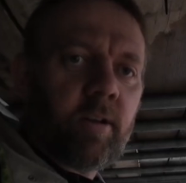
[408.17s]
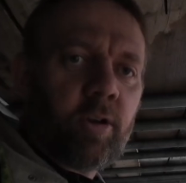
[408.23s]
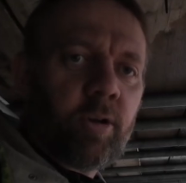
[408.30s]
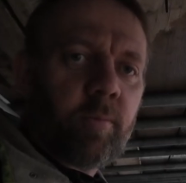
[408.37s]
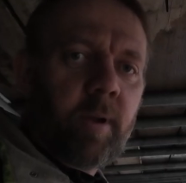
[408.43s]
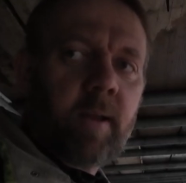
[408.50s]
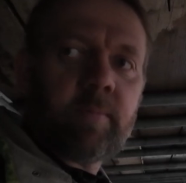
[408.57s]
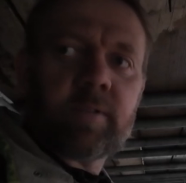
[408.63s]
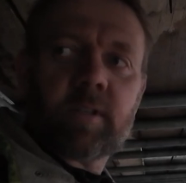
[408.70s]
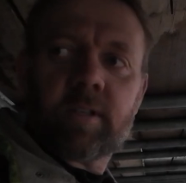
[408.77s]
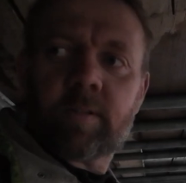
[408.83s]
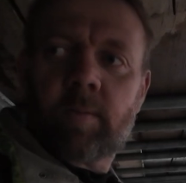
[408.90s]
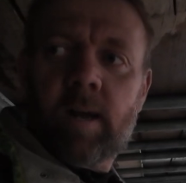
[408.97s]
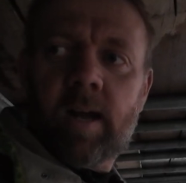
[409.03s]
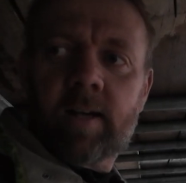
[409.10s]
a load of beams
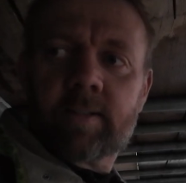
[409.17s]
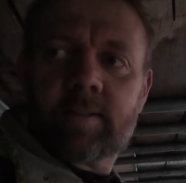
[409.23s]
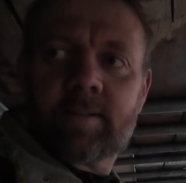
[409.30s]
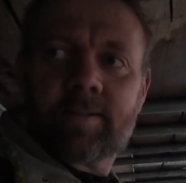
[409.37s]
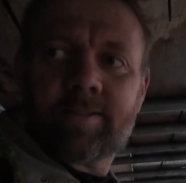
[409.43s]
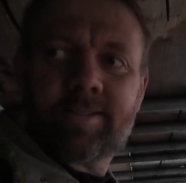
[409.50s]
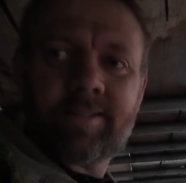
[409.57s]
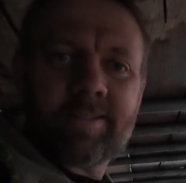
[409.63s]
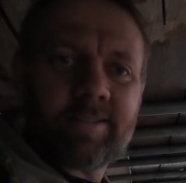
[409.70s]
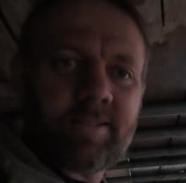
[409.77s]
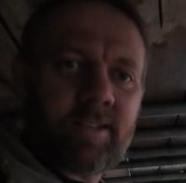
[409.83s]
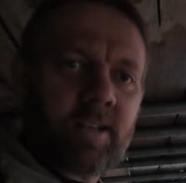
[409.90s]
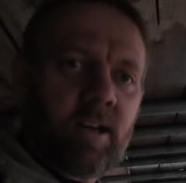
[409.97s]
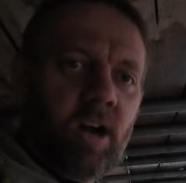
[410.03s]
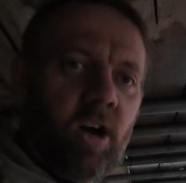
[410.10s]
to splice
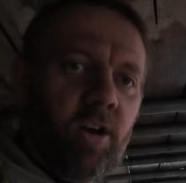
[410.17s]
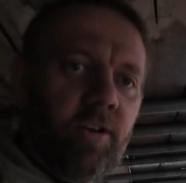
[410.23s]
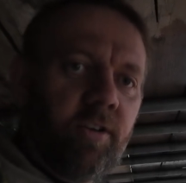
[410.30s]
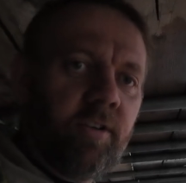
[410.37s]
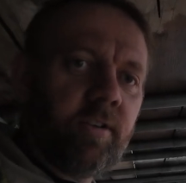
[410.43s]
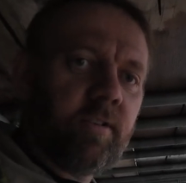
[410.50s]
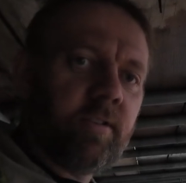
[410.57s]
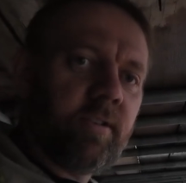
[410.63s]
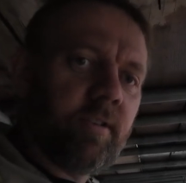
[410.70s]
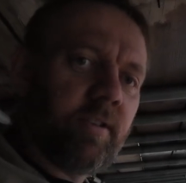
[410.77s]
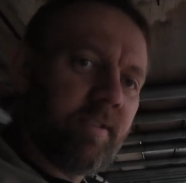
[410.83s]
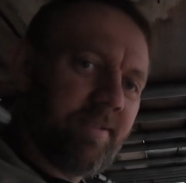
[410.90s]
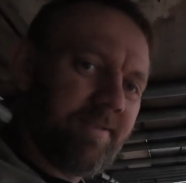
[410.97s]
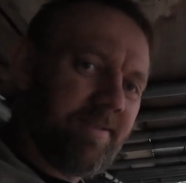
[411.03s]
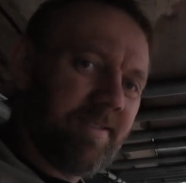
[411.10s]
on
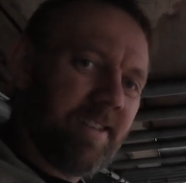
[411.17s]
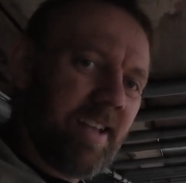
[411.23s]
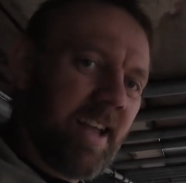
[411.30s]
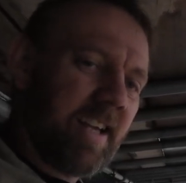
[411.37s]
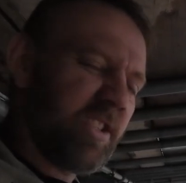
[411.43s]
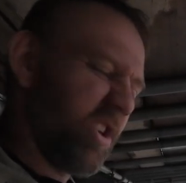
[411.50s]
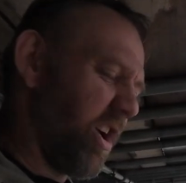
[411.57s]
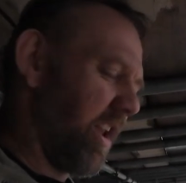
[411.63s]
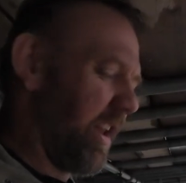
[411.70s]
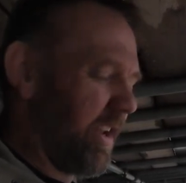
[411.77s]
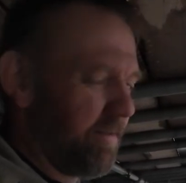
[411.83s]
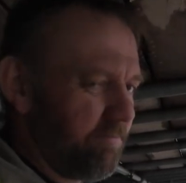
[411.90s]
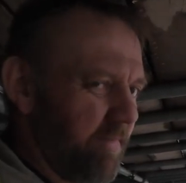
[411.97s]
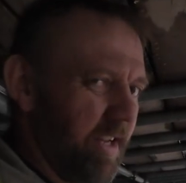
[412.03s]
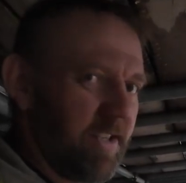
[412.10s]

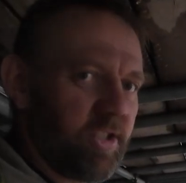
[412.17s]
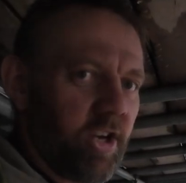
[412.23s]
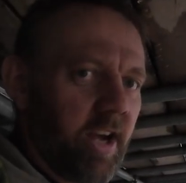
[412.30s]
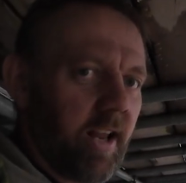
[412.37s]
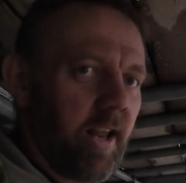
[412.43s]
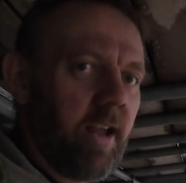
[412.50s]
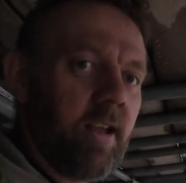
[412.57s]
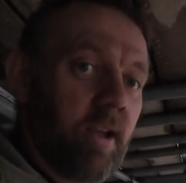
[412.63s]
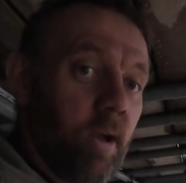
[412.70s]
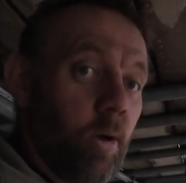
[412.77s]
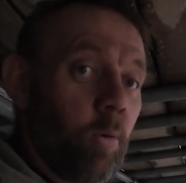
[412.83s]
externally, internally.